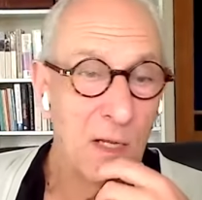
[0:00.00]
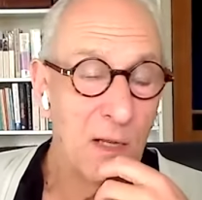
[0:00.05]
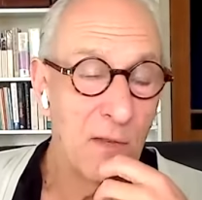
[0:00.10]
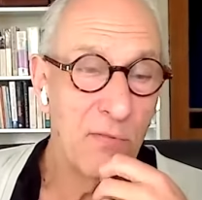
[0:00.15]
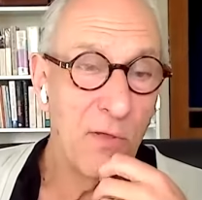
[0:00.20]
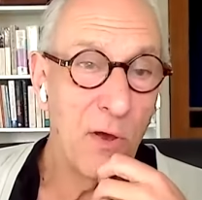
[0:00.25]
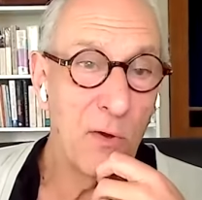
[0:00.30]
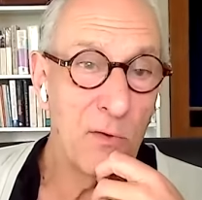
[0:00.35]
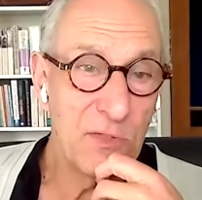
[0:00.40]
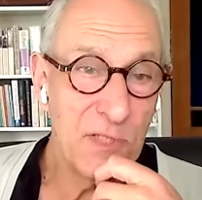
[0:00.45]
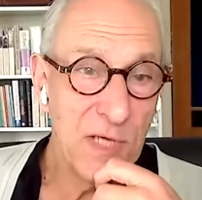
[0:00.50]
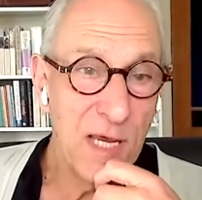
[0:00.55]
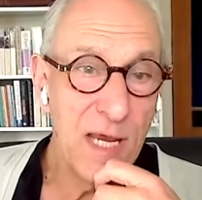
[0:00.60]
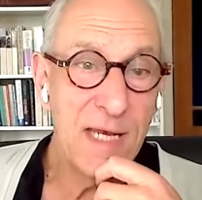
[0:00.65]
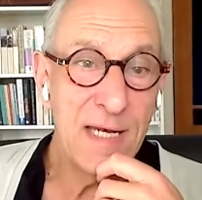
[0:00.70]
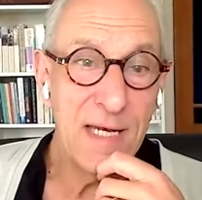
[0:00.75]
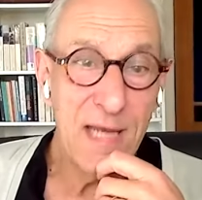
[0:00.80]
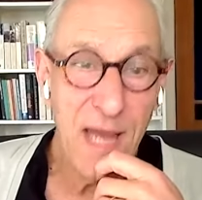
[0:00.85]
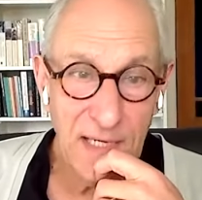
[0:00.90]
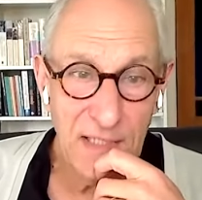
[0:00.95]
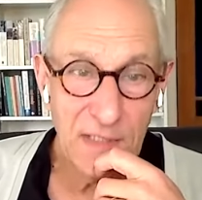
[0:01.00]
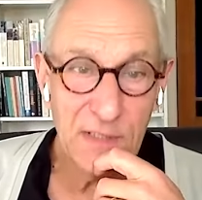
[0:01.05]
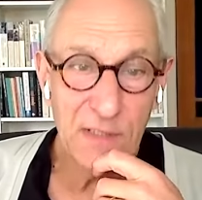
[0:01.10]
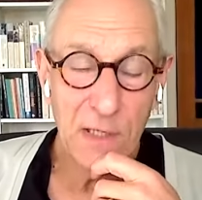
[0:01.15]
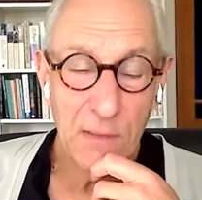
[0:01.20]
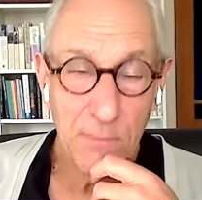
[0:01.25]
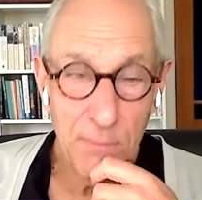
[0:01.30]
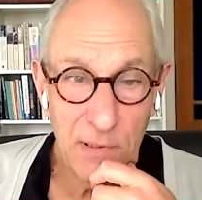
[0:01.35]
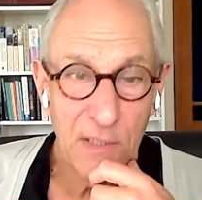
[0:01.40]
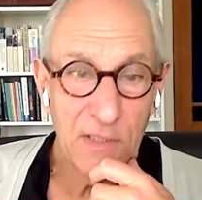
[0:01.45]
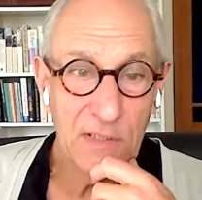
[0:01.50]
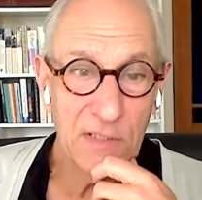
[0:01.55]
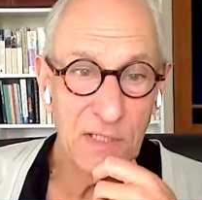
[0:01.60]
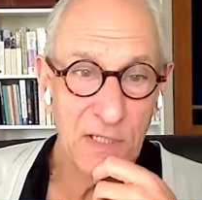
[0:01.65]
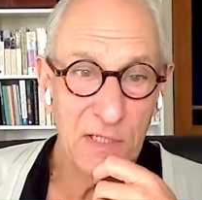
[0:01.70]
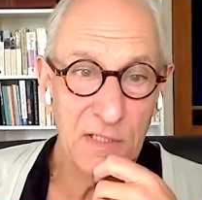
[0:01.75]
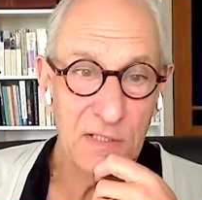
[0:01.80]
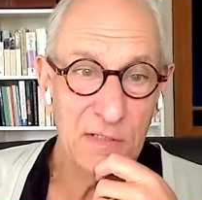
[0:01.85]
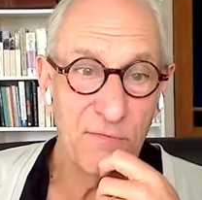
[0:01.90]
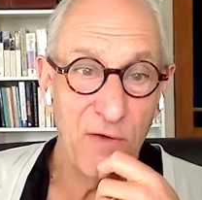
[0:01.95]
those innate
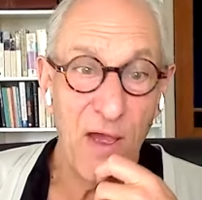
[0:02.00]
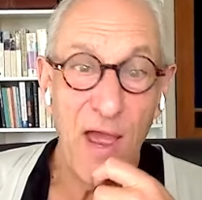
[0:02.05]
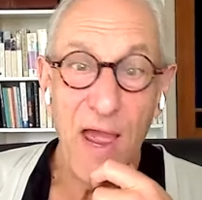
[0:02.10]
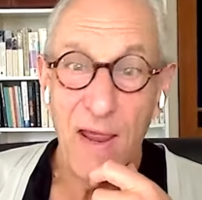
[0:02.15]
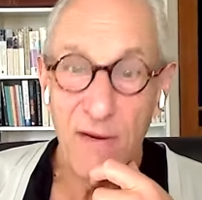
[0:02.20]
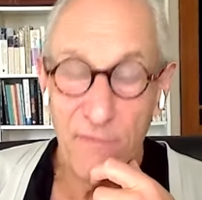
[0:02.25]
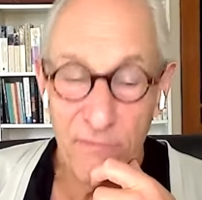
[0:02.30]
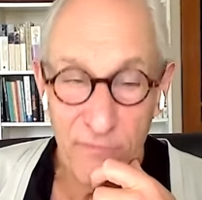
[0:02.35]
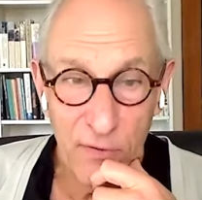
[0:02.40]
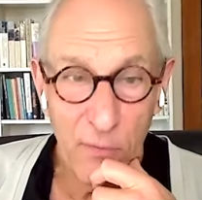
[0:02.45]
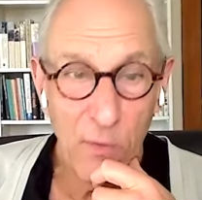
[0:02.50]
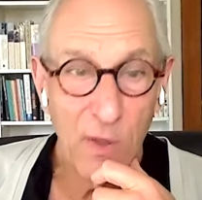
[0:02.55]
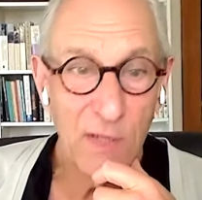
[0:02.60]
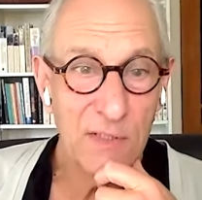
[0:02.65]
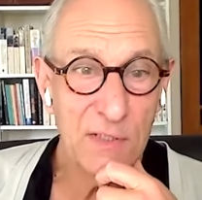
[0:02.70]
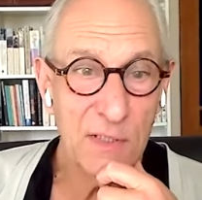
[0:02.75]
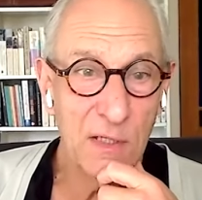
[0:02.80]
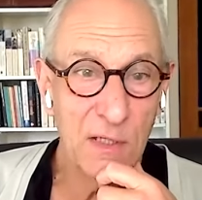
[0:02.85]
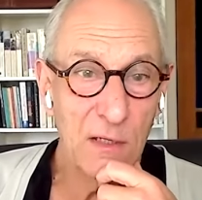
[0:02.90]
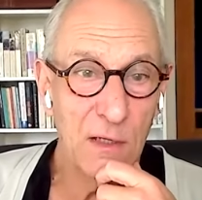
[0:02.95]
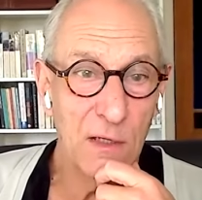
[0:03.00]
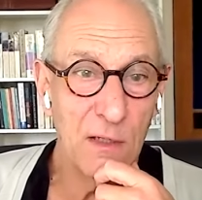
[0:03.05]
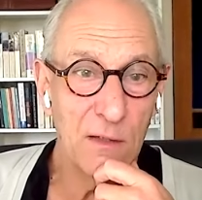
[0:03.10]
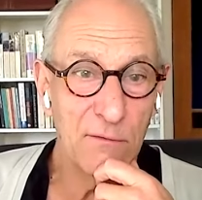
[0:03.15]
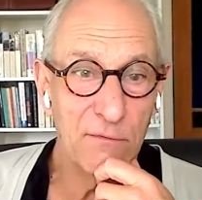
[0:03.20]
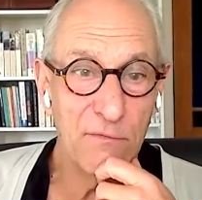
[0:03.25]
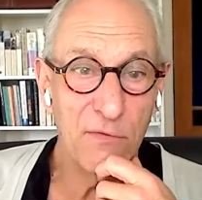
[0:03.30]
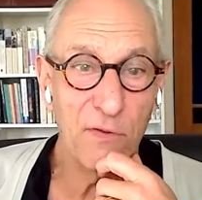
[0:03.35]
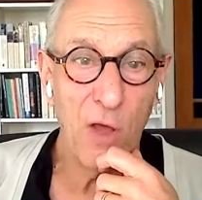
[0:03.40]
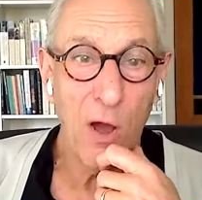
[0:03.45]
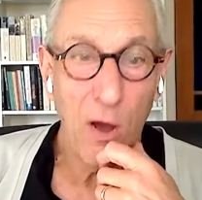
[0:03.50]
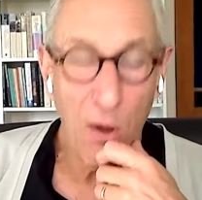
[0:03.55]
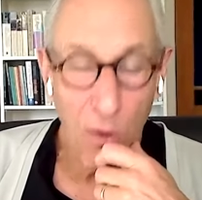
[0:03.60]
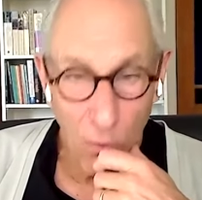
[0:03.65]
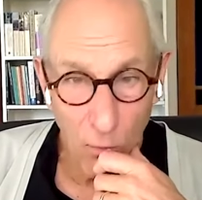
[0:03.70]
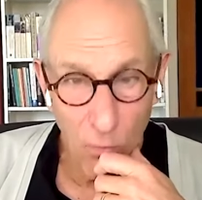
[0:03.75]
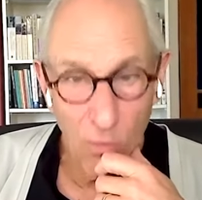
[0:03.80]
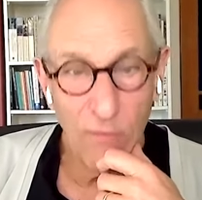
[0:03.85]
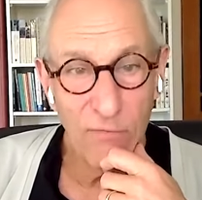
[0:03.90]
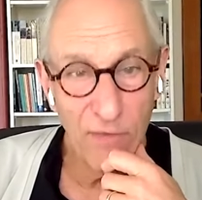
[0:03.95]
abilities for everyone to learn for the
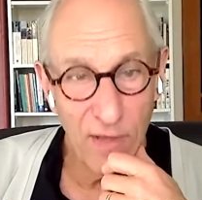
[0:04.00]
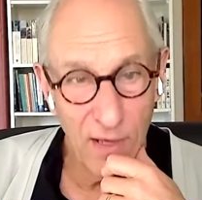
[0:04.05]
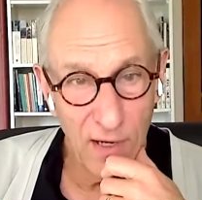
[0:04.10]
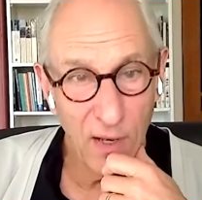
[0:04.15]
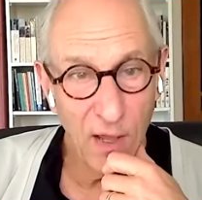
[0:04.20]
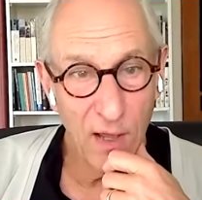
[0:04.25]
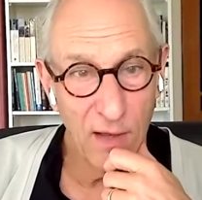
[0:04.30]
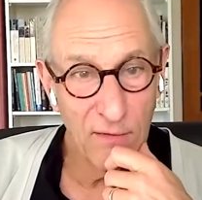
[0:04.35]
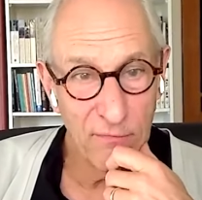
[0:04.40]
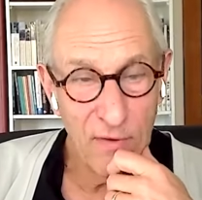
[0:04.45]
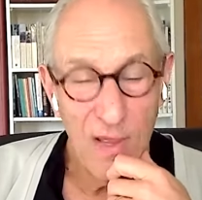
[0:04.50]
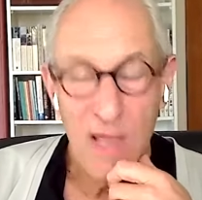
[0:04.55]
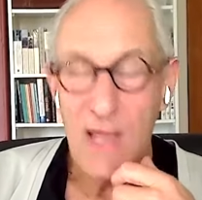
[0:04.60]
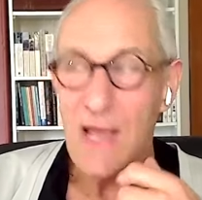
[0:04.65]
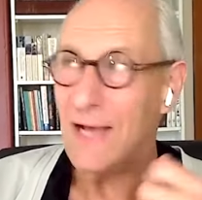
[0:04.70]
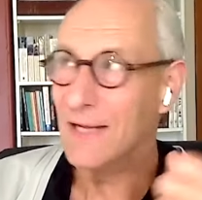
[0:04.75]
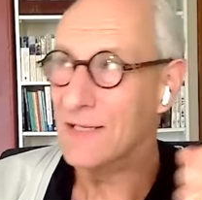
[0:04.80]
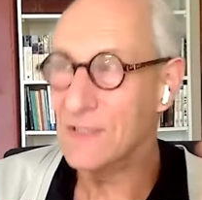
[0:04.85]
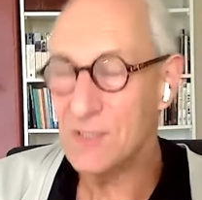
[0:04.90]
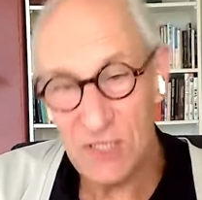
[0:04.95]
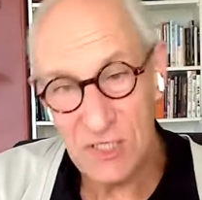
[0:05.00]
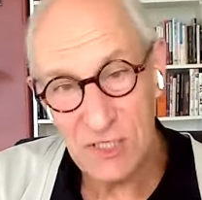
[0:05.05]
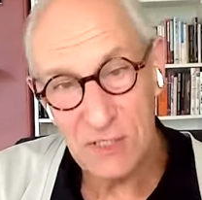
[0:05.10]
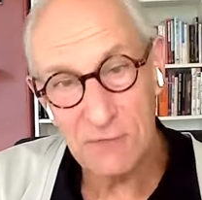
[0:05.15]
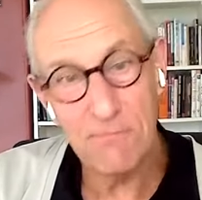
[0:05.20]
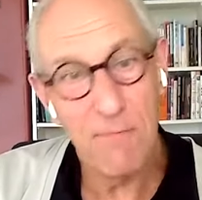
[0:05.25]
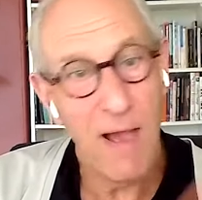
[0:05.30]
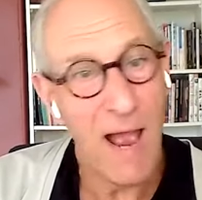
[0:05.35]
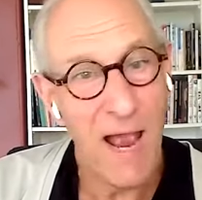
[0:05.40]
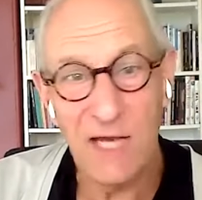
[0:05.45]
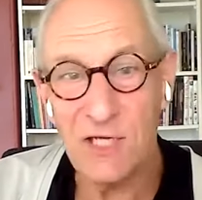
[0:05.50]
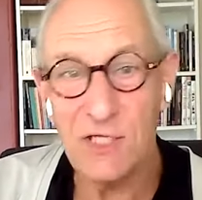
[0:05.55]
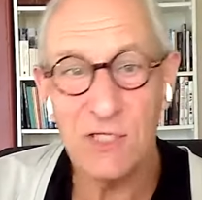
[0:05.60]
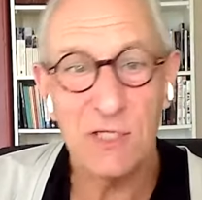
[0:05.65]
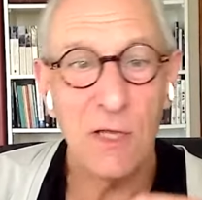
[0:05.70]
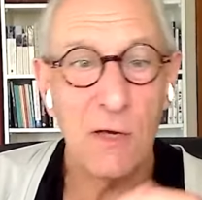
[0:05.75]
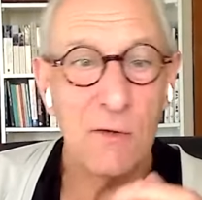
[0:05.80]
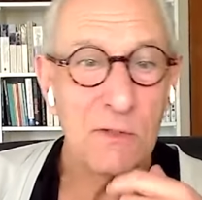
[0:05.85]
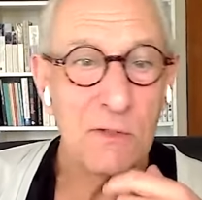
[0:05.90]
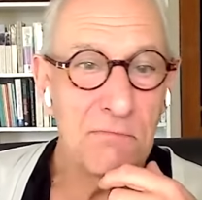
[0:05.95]
whole of their life and smash
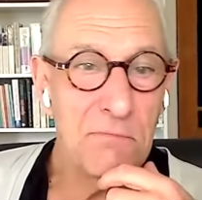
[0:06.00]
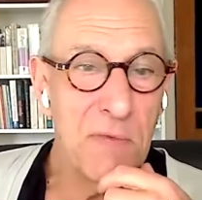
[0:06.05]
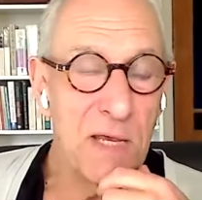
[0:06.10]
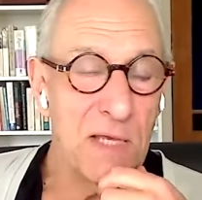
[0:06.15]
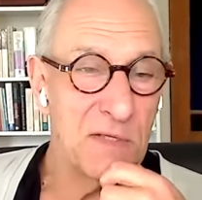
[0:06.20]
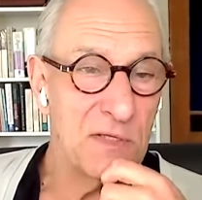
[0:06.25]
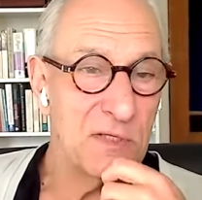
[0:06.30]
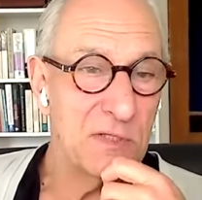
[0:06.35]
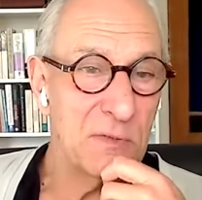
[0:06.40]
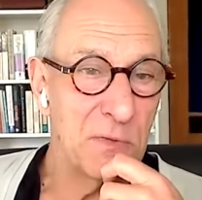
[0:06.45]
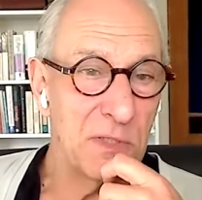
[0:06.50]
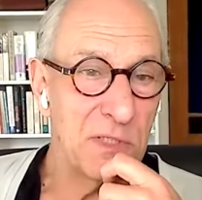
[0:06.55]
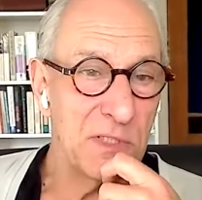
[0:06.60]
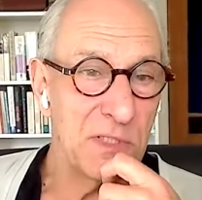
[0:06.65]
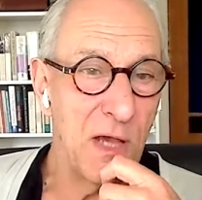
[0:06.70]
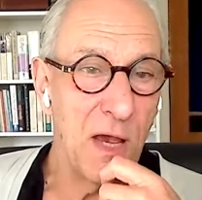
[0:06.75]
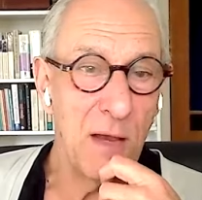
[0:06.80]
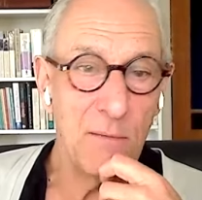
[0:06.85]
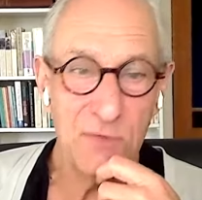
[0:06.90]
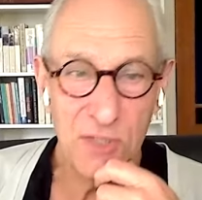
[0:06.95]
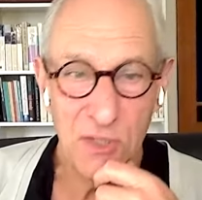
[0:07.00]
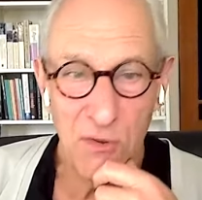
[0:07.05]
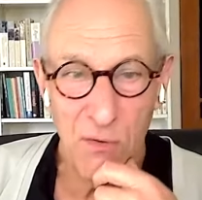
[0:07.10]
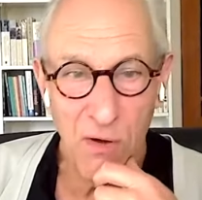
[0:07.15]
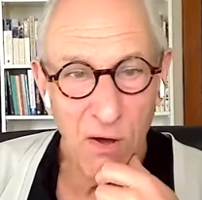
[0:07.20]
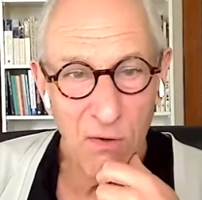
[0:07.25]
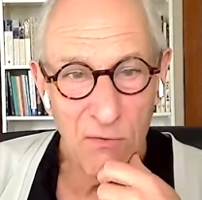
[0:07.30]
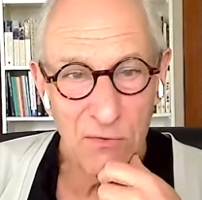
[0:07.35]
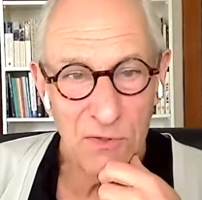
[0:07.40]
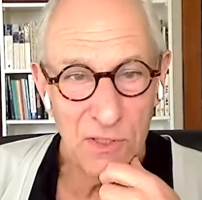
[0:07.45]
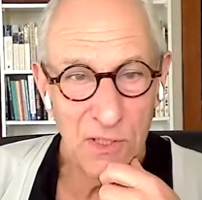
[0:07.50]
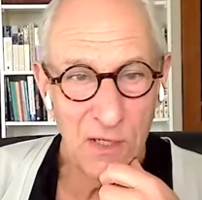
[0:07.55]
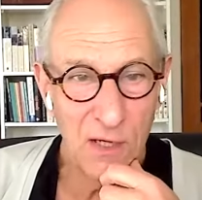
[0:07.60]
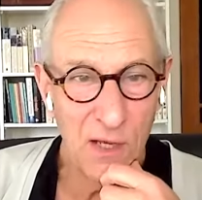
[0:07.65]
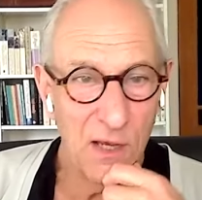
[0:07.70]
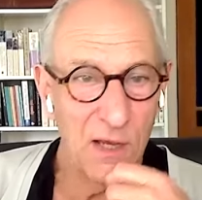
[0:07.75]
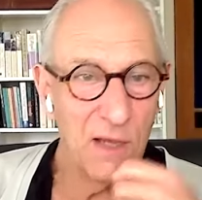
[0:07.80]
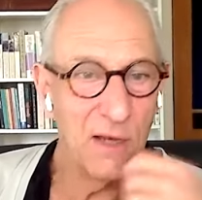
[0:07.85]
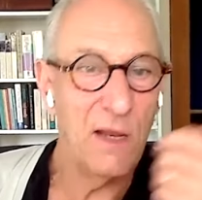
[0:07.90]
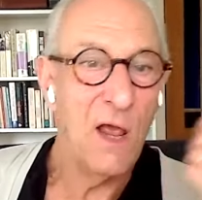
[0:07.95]
those myths which say, I'm too old to
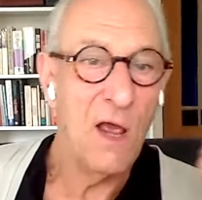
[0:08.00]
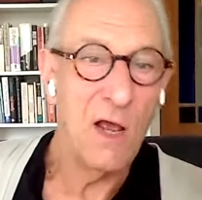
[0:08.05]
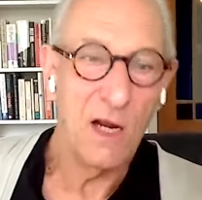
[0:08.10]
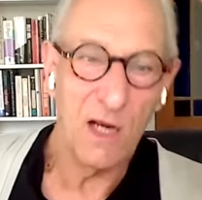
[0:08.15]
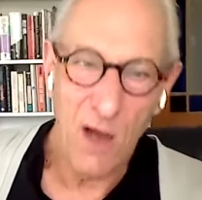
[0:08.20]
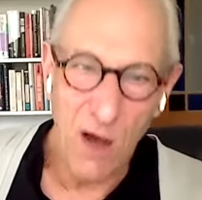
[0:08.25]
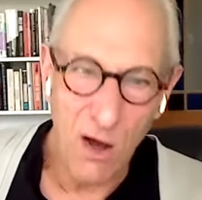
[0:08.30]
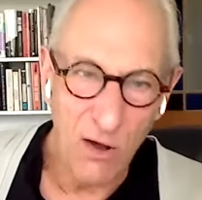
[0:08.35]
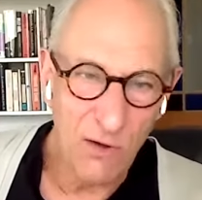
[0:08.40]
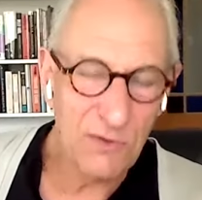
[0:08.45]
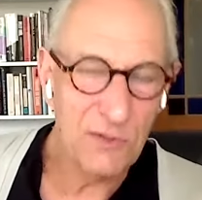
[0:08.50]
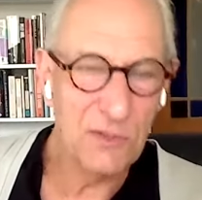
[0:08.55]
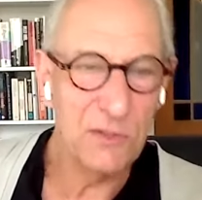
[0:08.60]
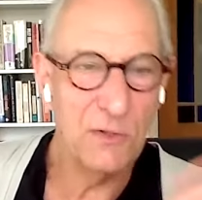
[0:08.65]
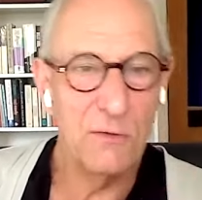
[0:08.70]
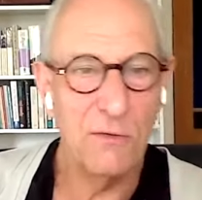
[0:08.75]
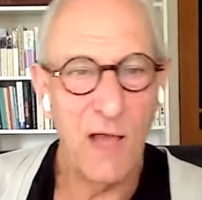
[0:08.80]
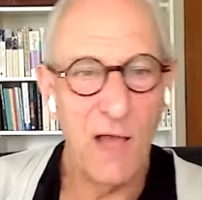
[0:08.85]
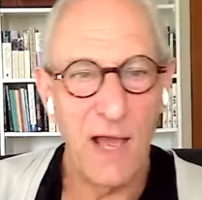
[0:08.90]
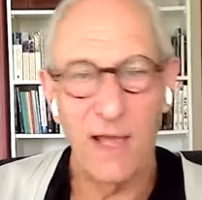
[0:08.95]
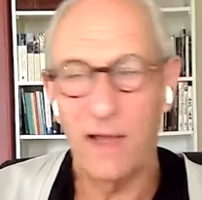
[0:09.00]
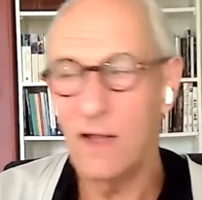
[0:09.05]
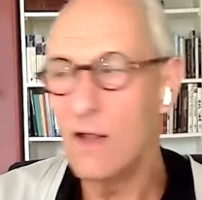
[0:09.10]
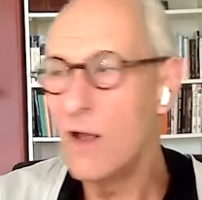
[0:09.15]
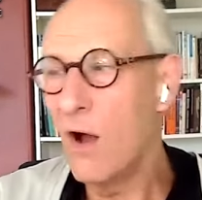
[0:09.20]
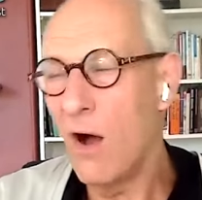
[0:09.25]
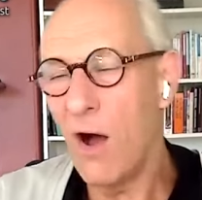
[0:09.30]
learn, can't do that.